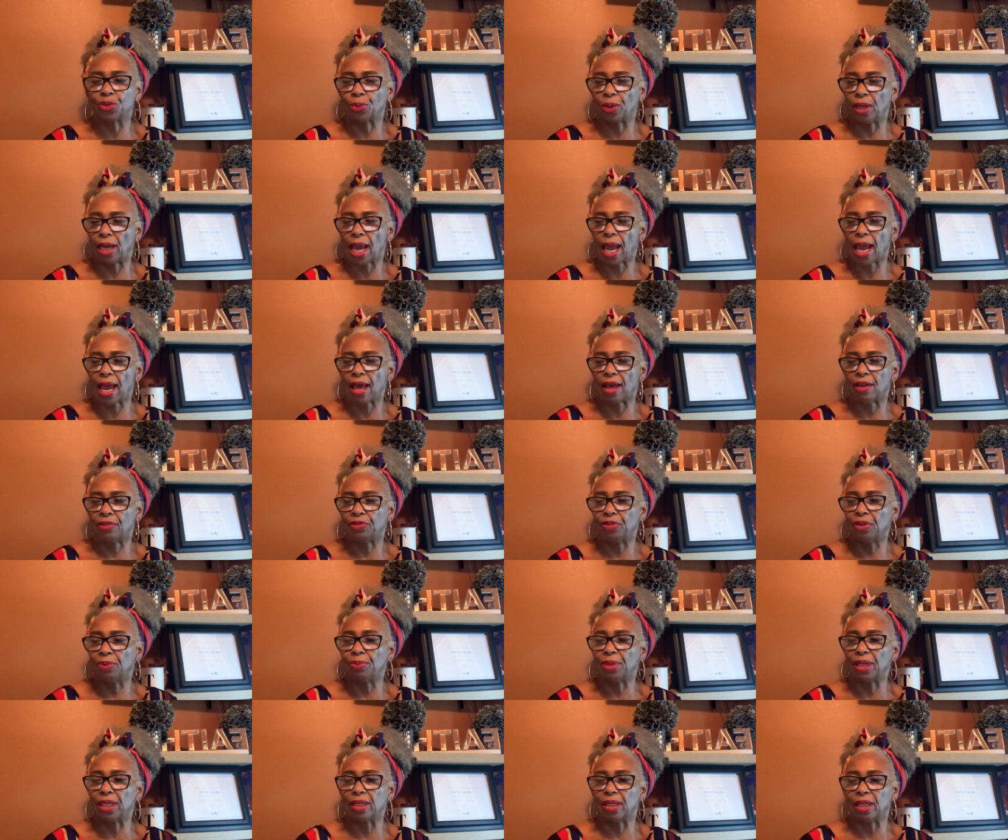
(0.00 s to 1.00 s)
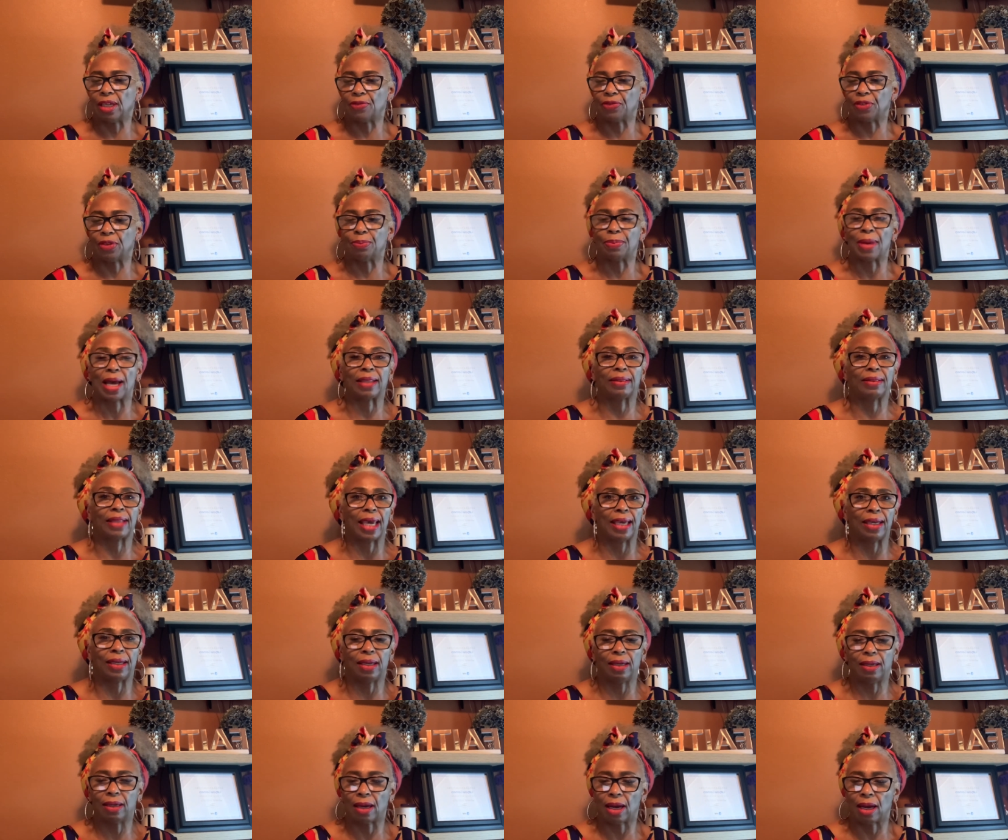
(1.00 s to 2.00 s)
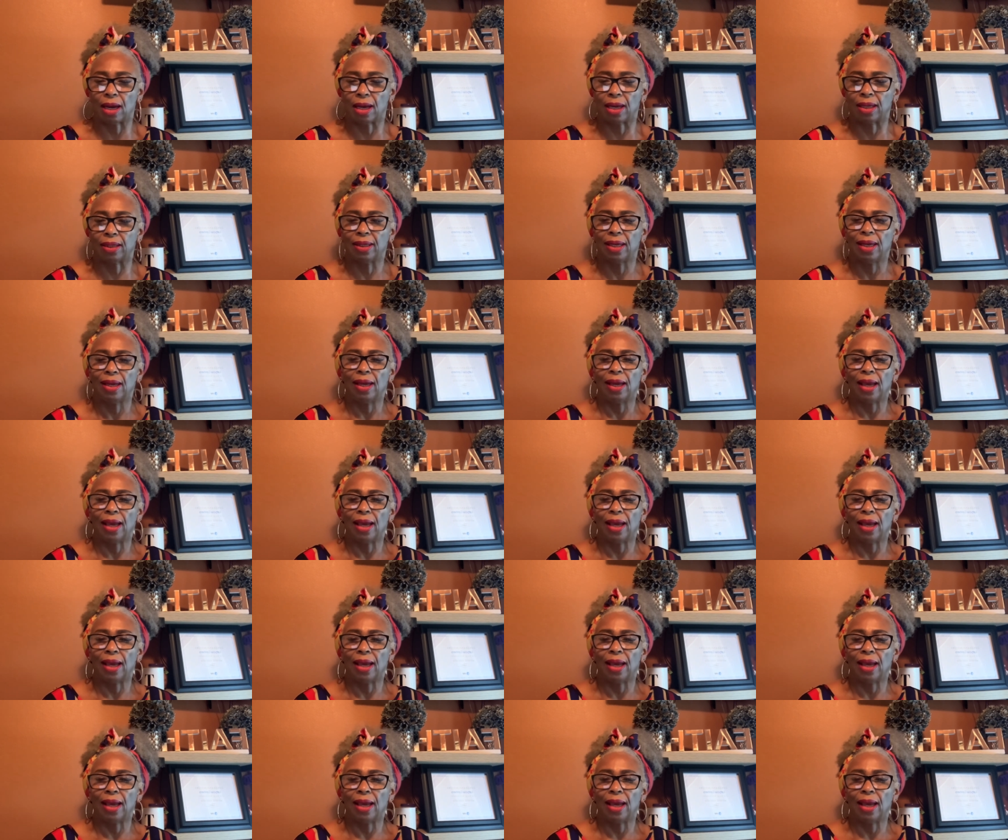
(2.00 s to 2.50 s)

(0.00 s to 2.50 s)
we have been given by thanking God